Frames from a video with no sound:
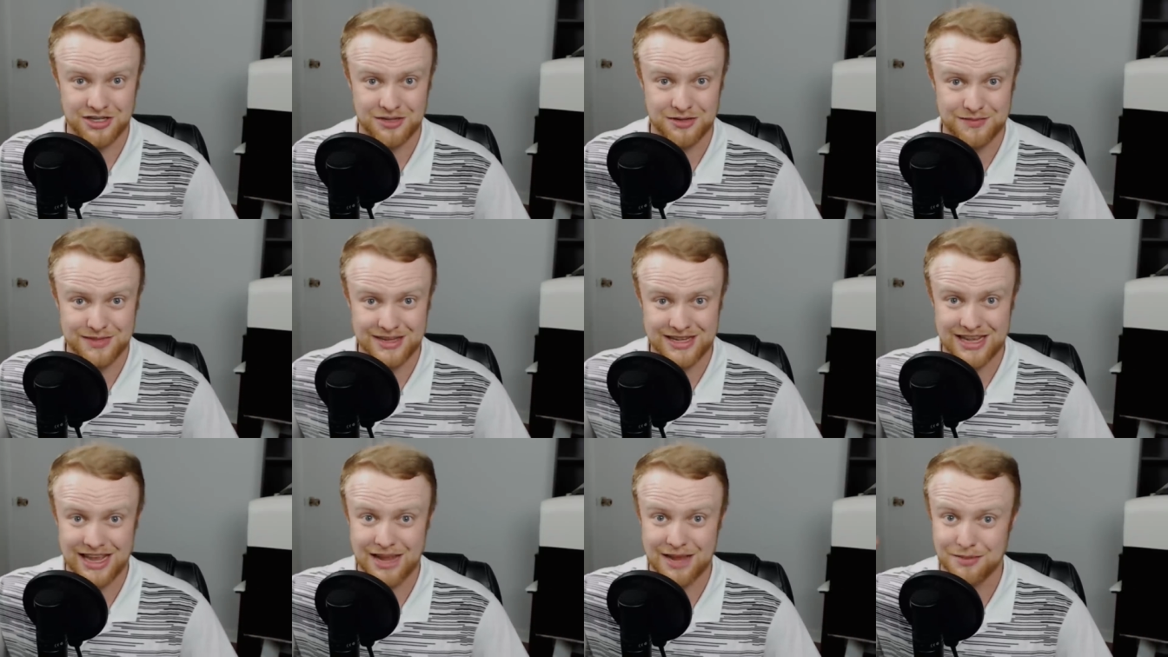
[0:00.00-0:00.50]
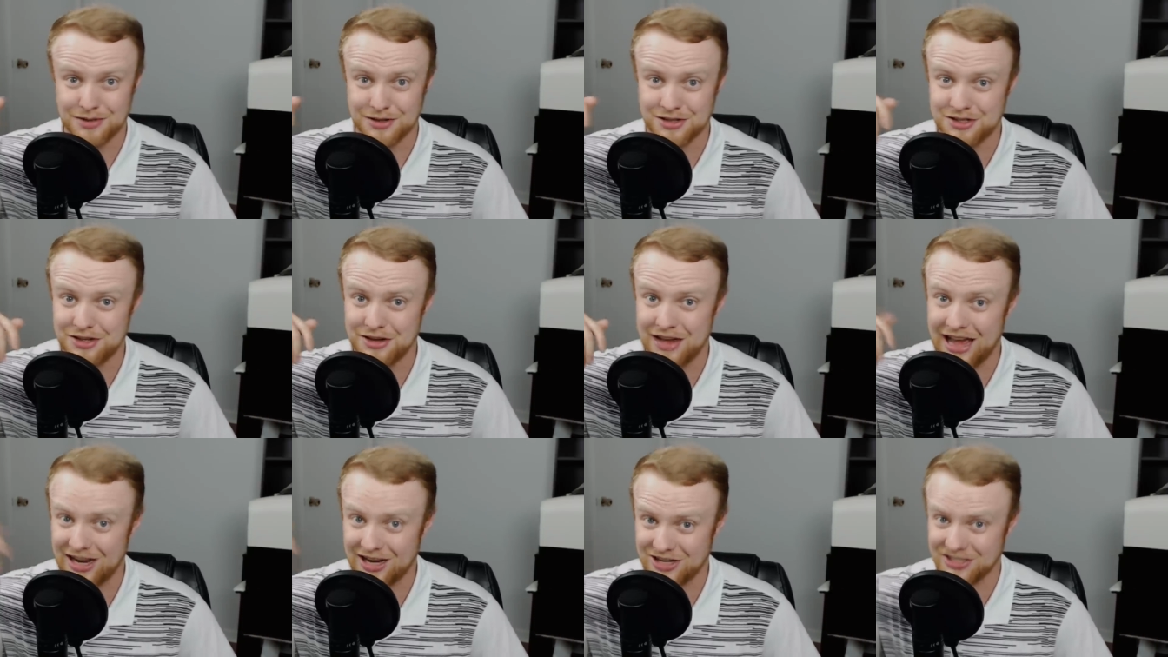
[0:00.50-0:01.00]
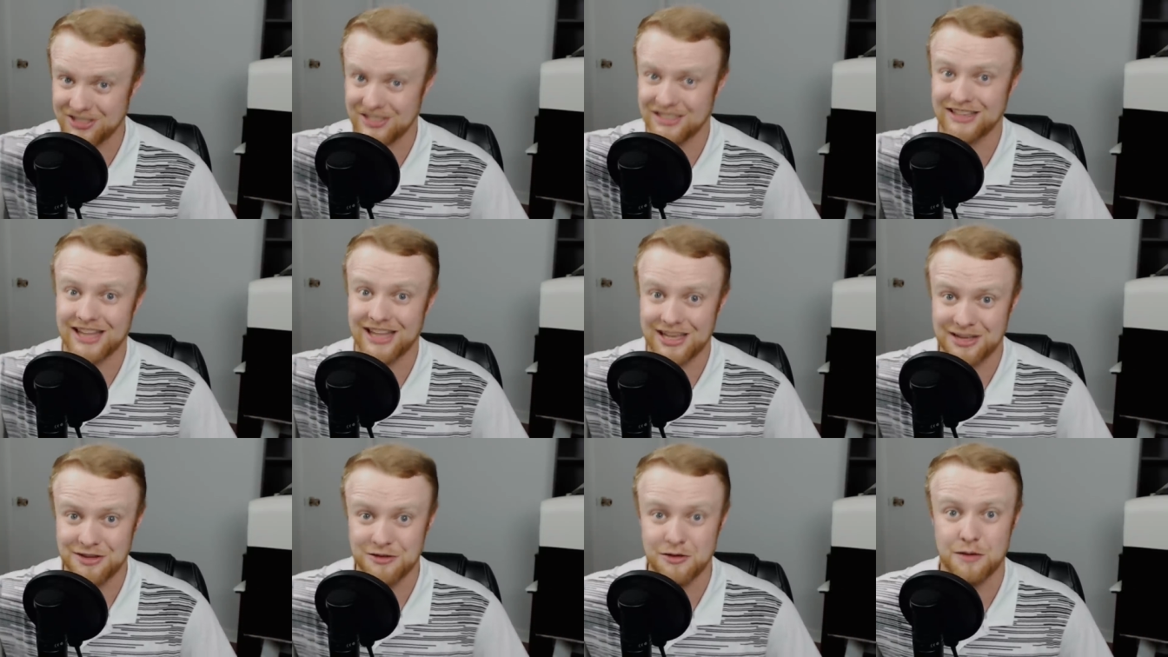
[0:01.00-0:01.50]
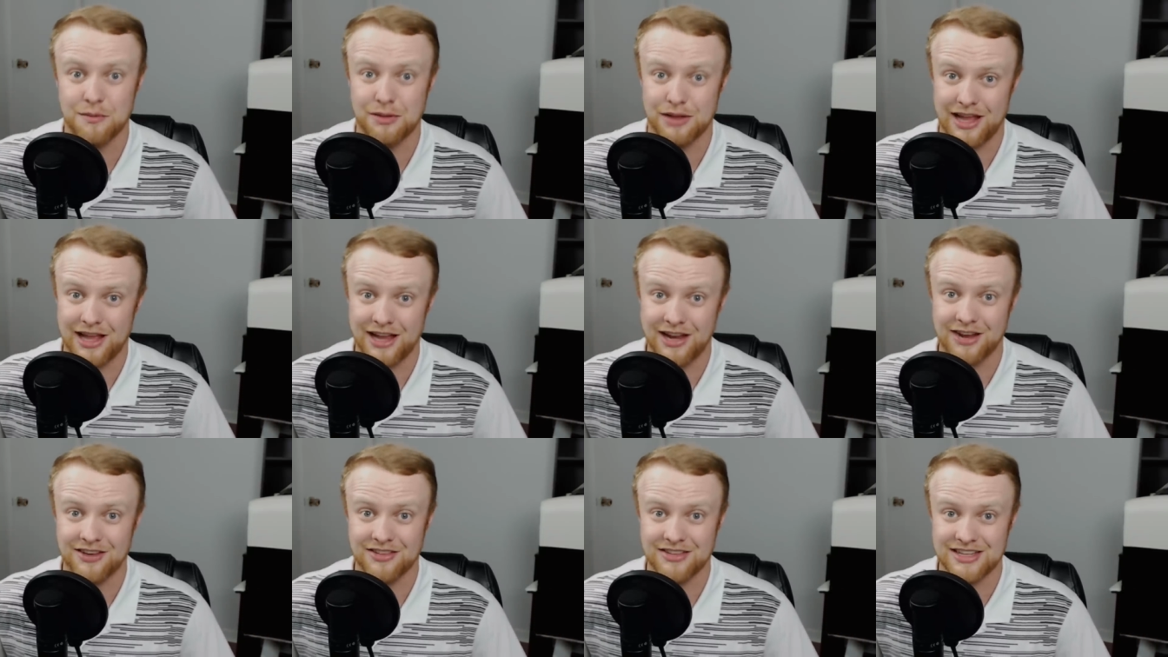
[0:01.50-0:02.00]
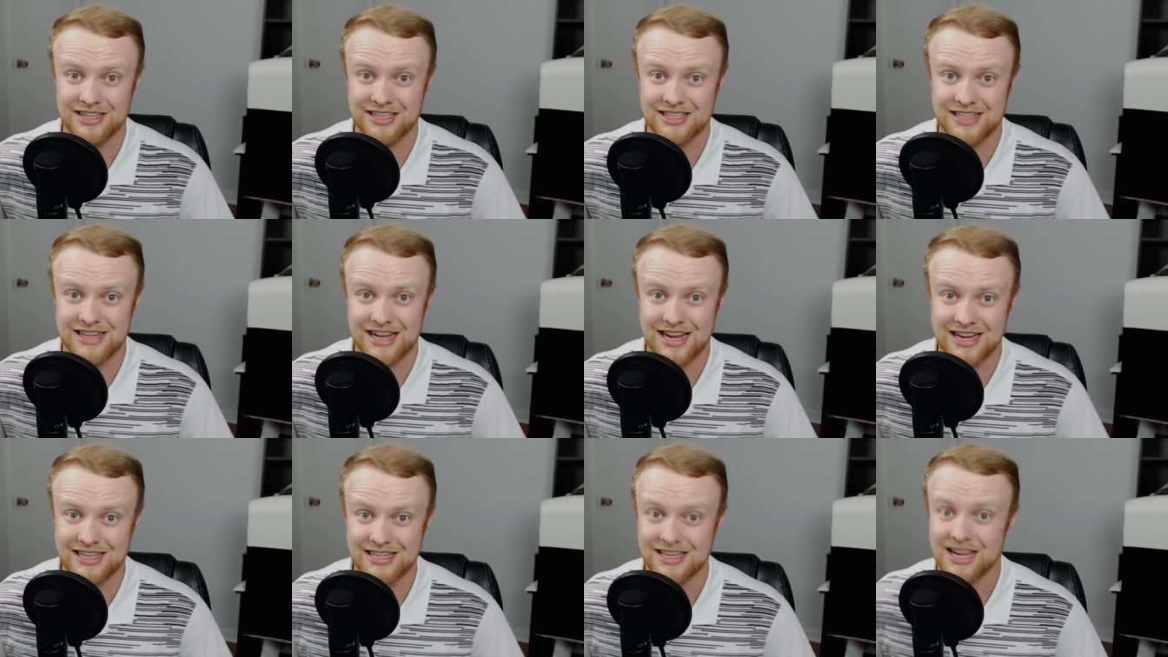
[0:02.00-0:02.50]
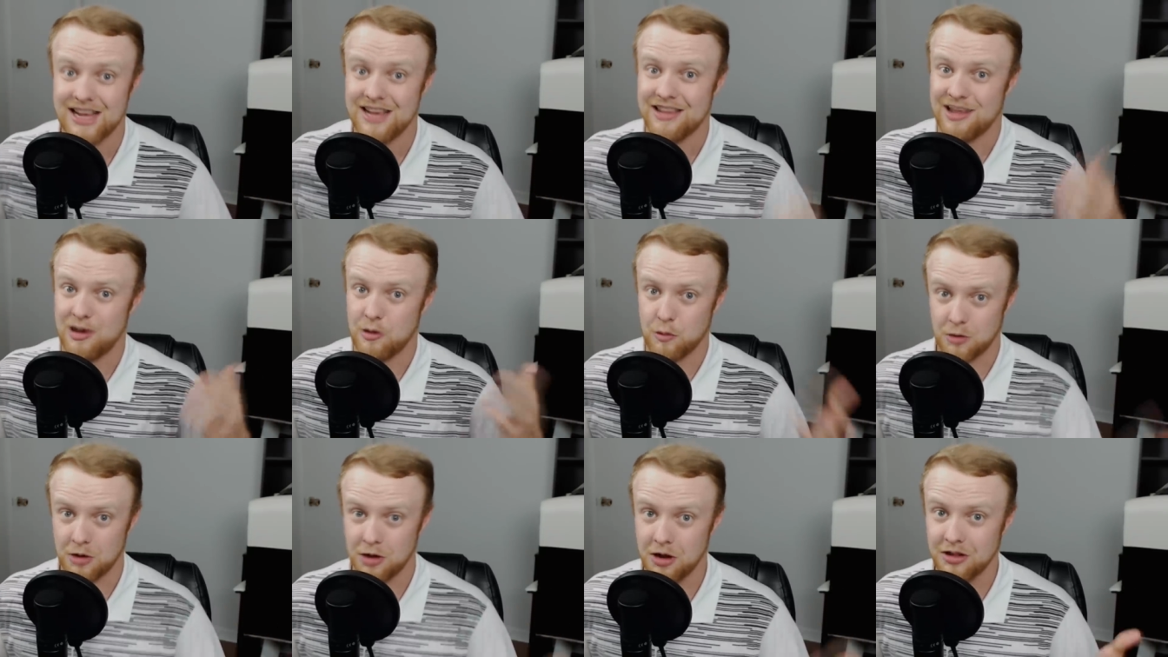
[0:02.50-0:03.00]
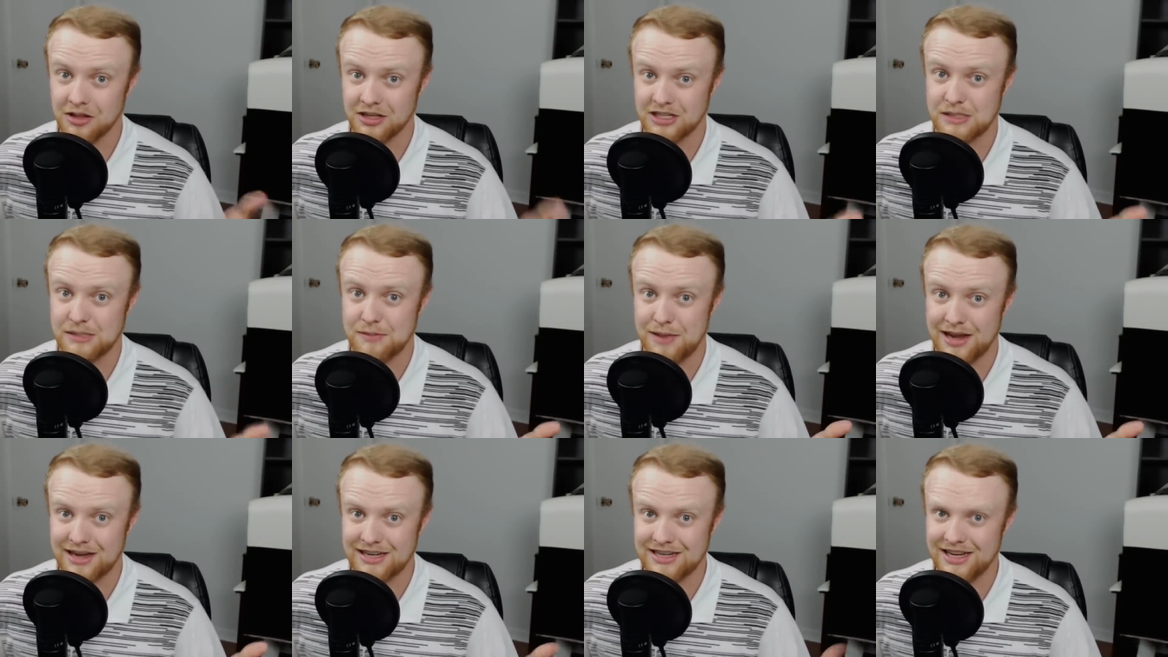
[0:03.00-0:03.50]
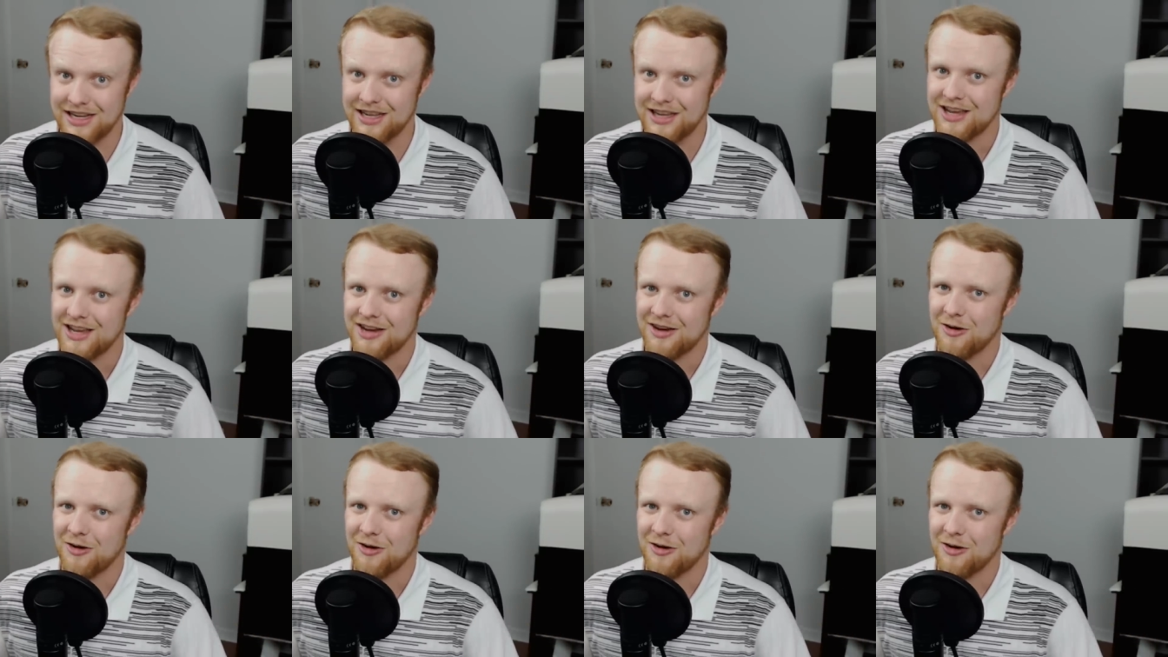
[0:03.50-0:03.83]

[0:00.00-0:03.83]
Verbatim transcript: to be able to actually let you apply on these days that we're all expecting?